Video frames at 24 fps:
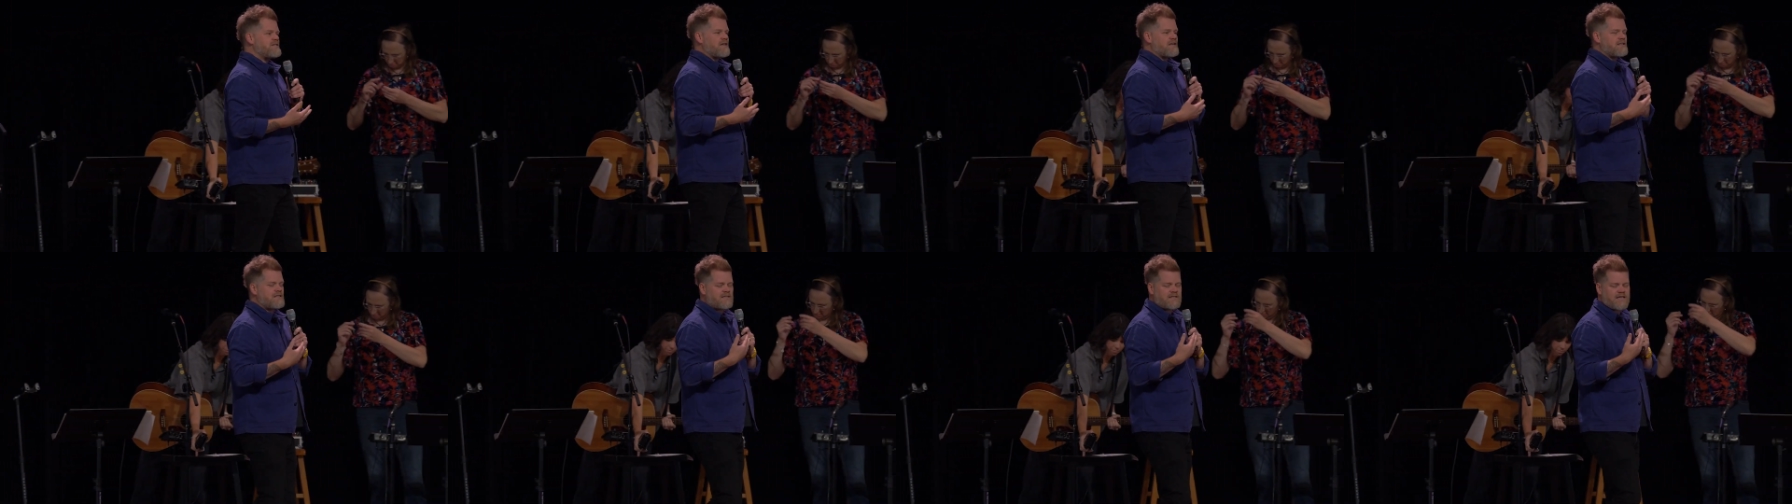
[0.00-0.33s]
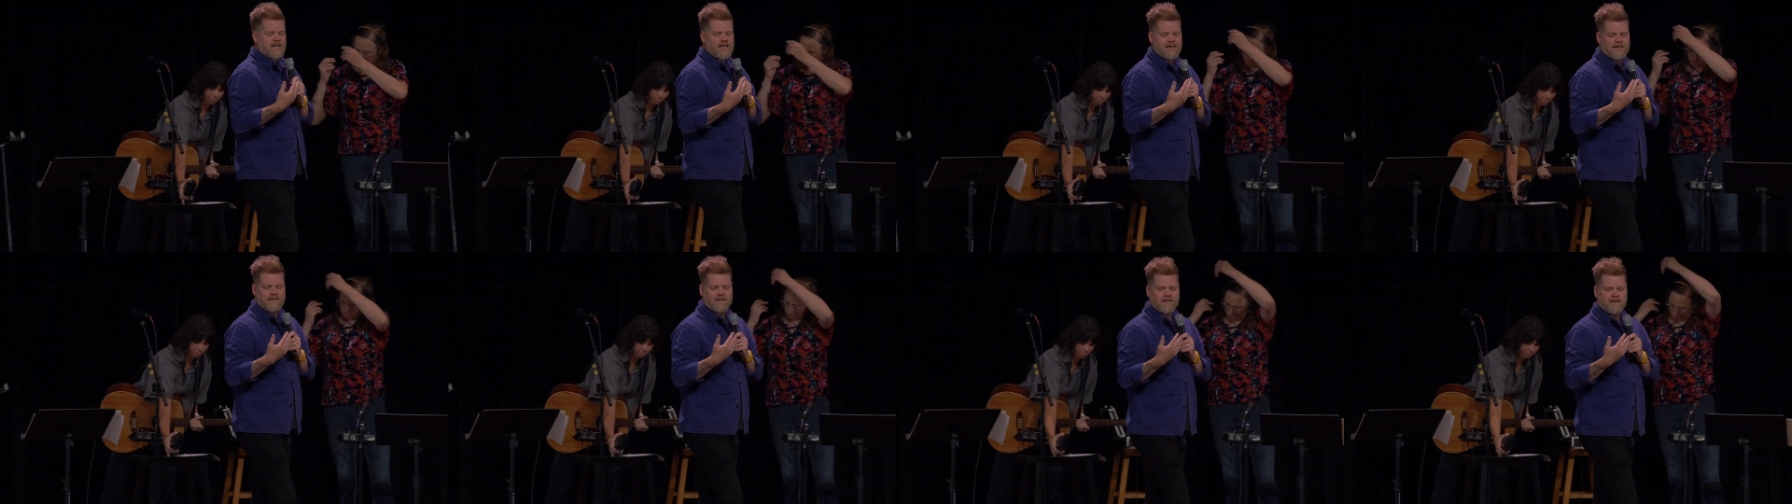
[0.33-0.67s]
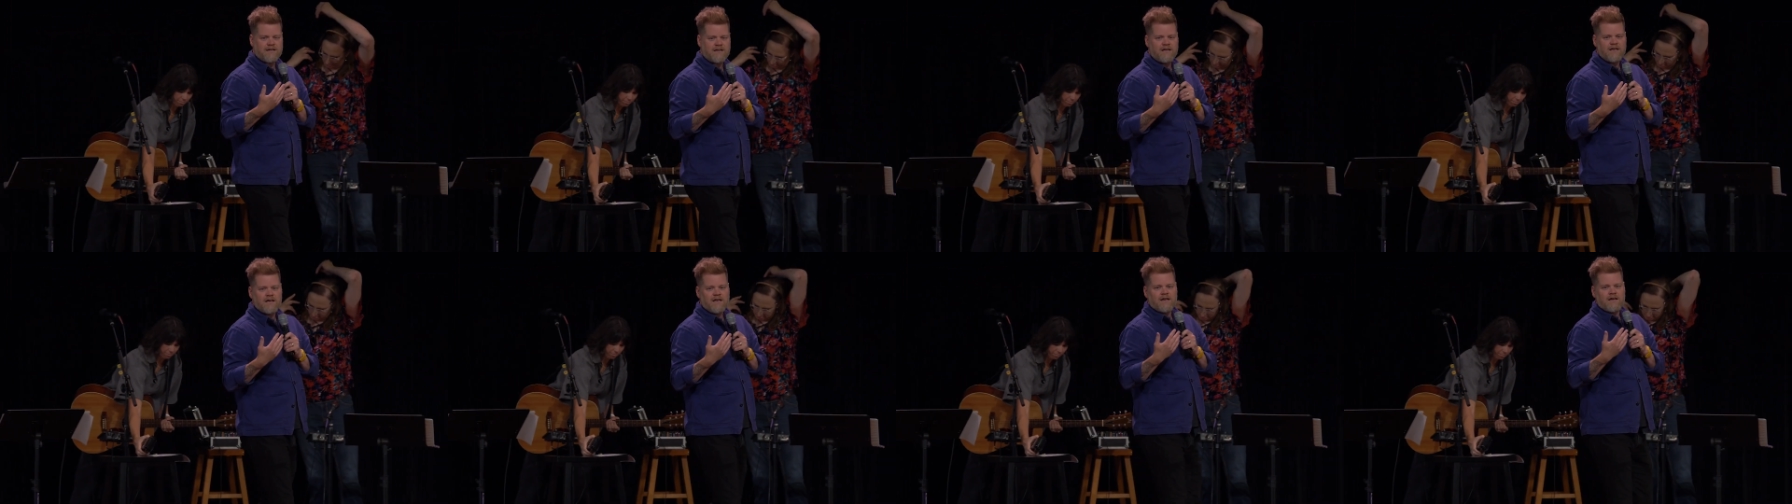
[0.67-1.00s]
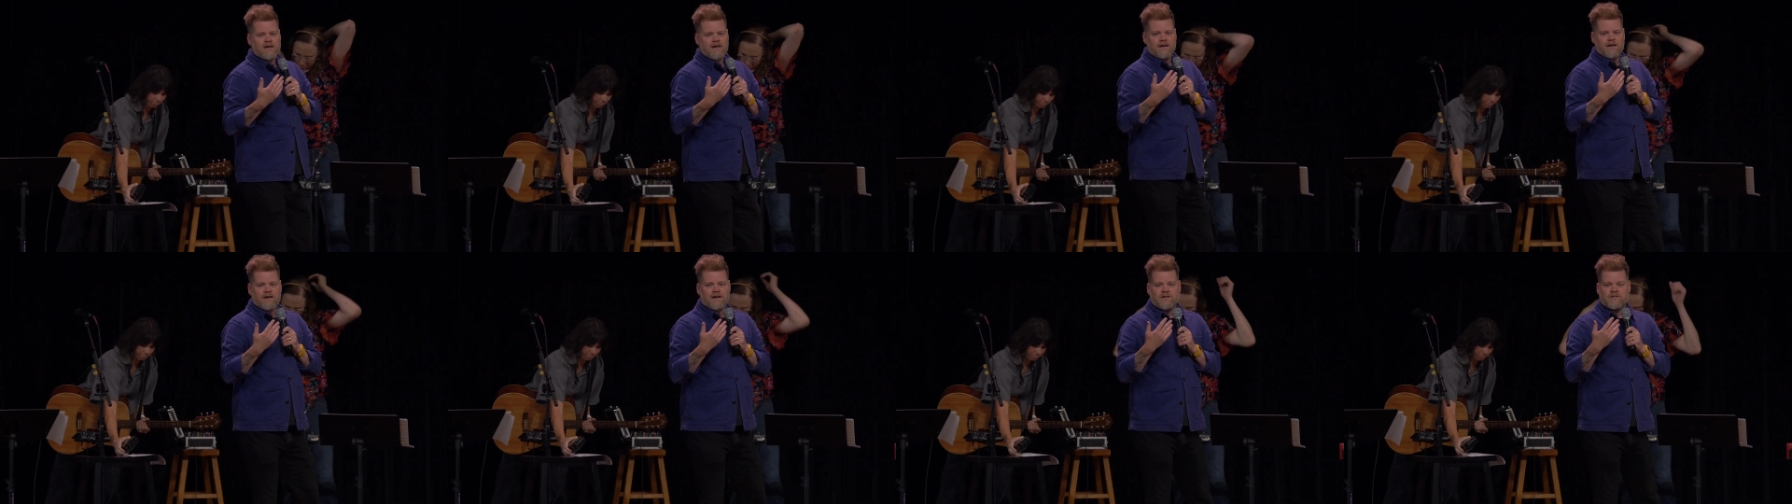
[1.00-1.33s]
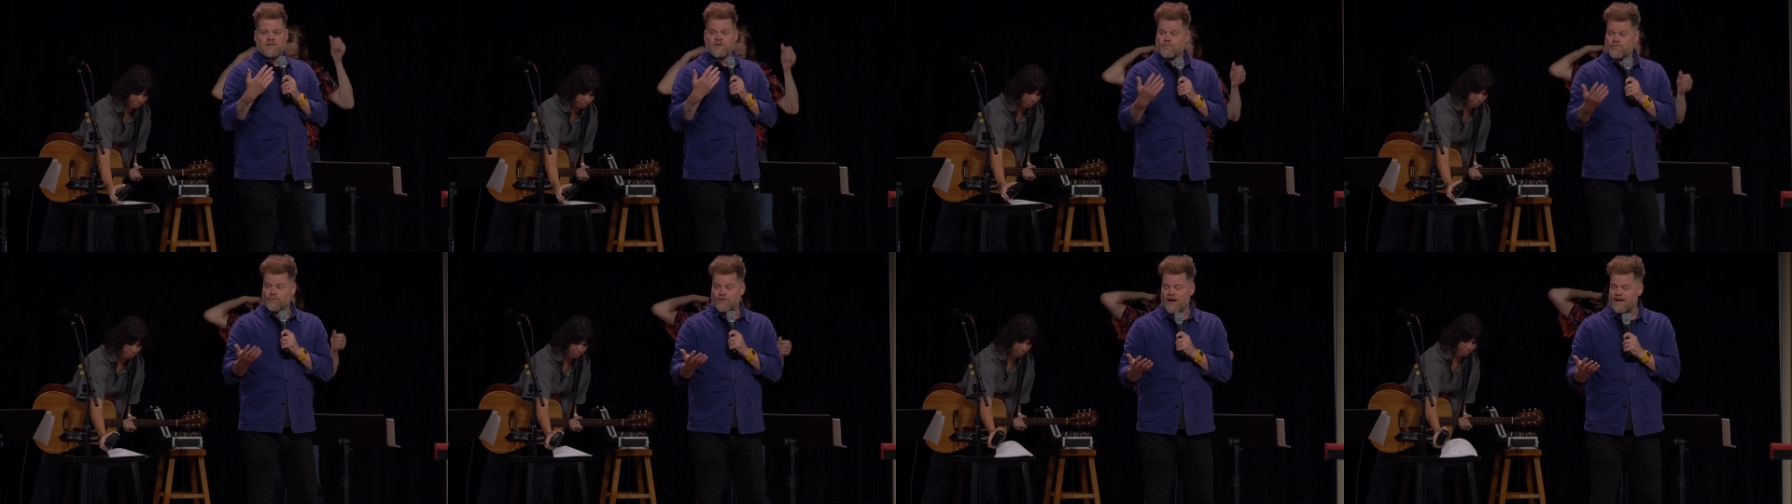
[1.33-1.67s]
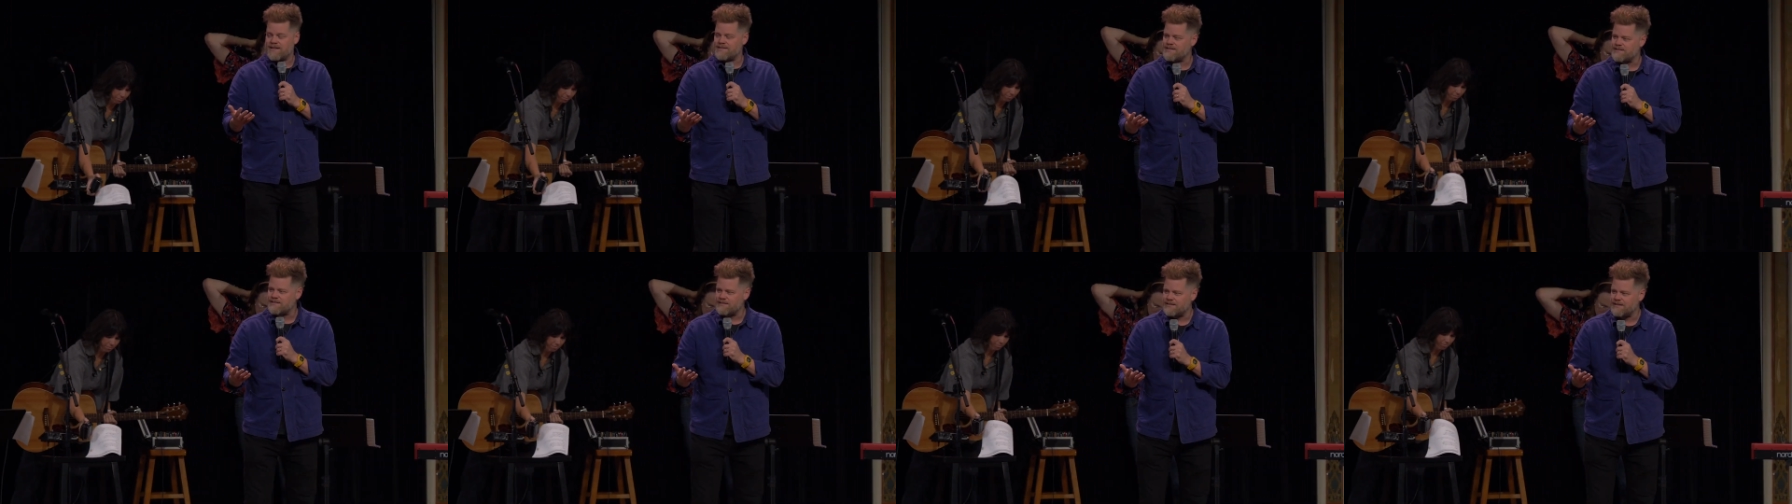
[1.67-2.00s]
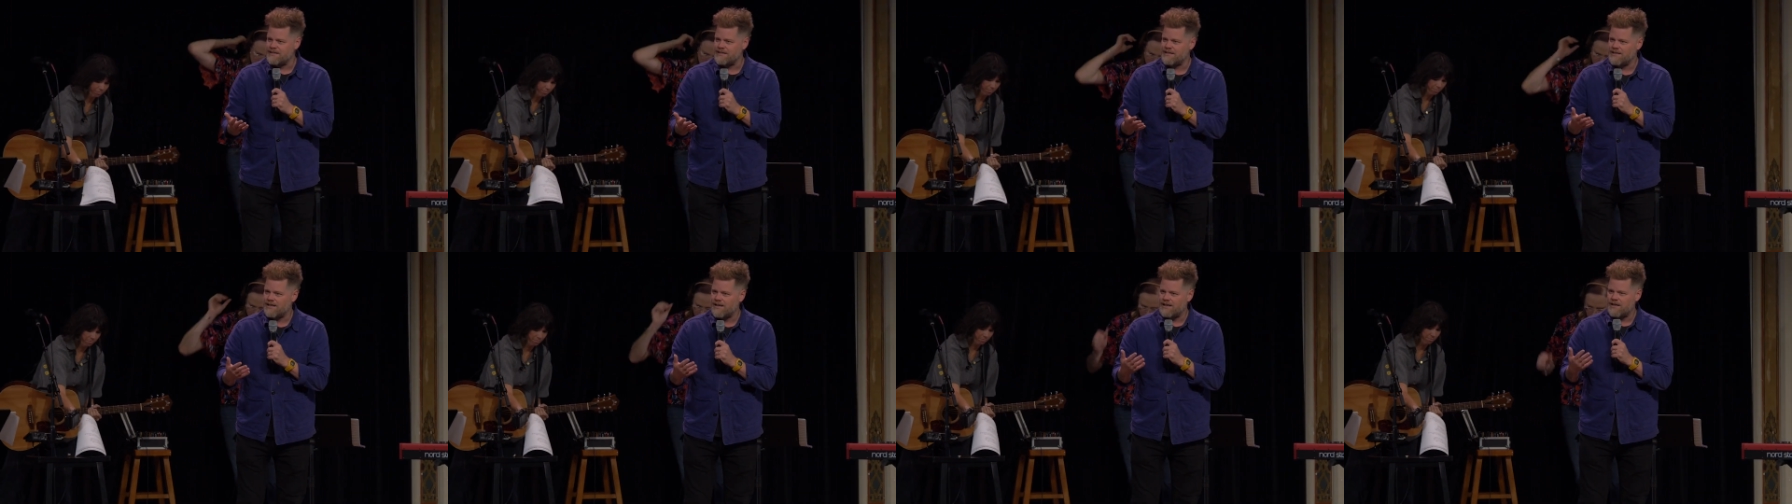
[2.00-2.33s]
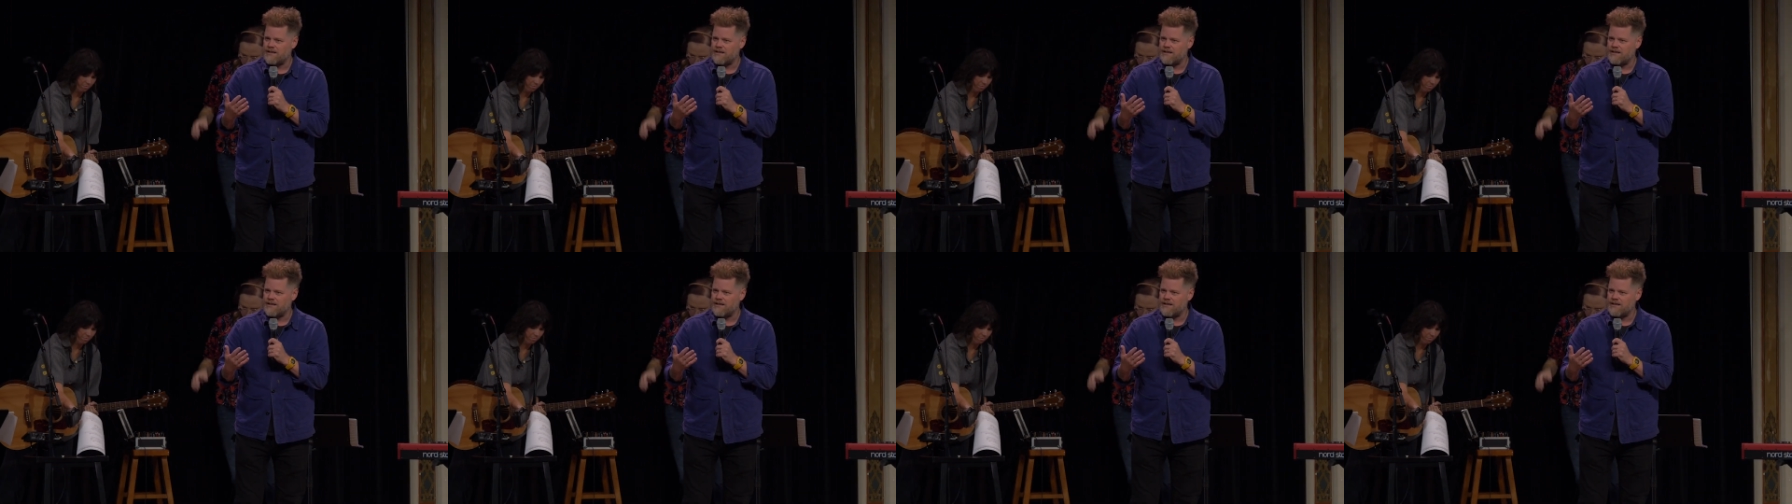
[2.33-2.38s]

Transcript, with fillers: it's taken surprisingly